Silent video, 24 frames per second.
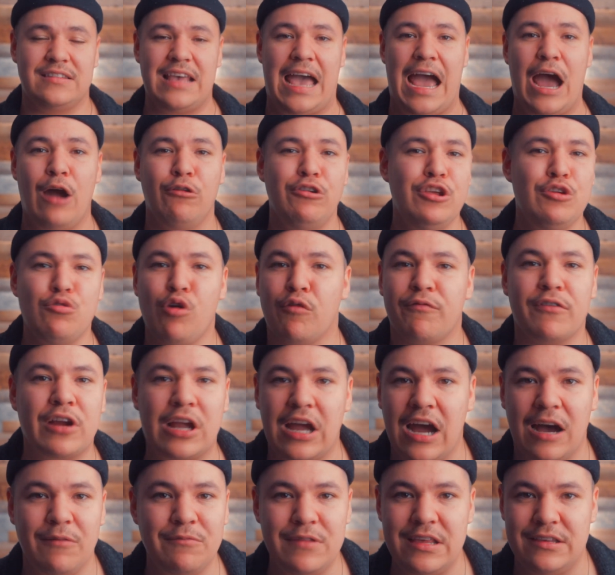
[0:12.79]
How do you
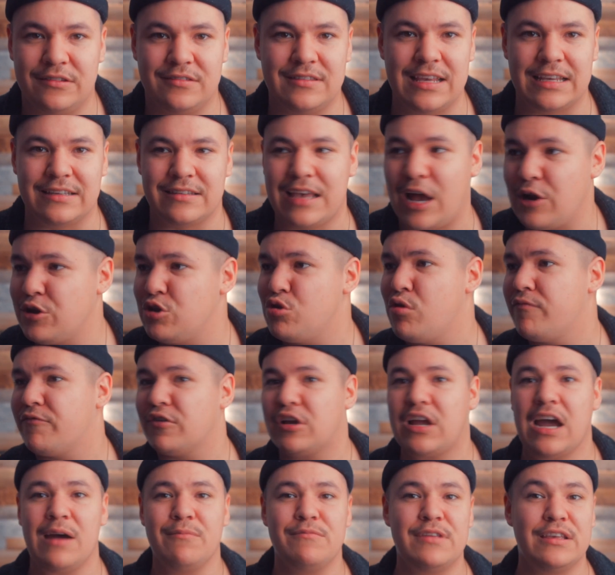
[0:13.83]
overcome these things? How do you
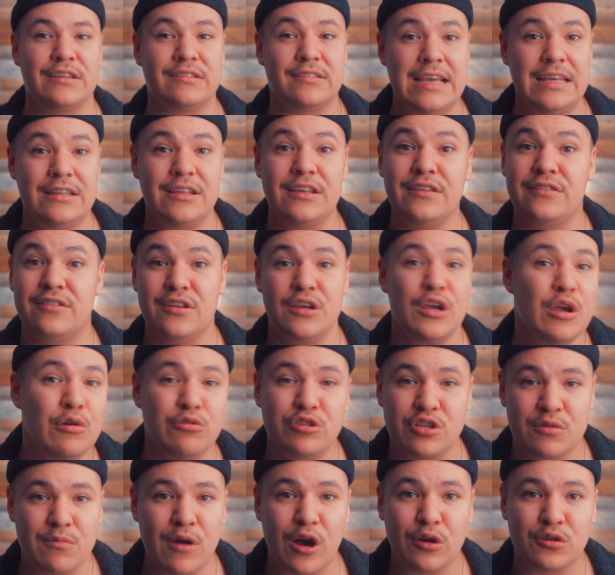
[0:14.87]
overcome these
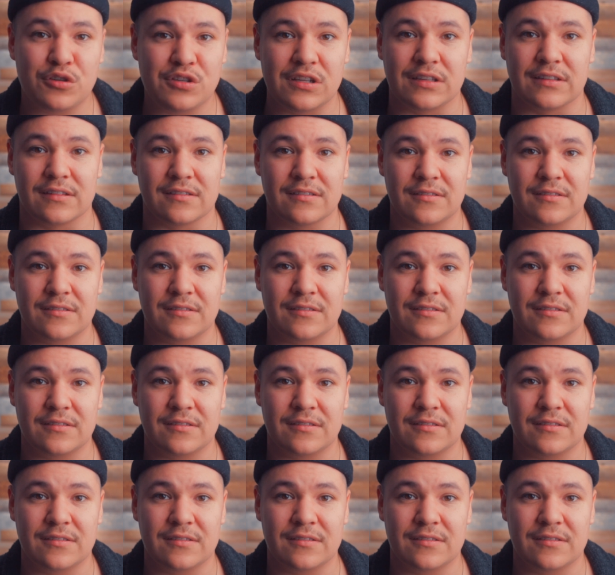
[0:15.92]
huge emotions?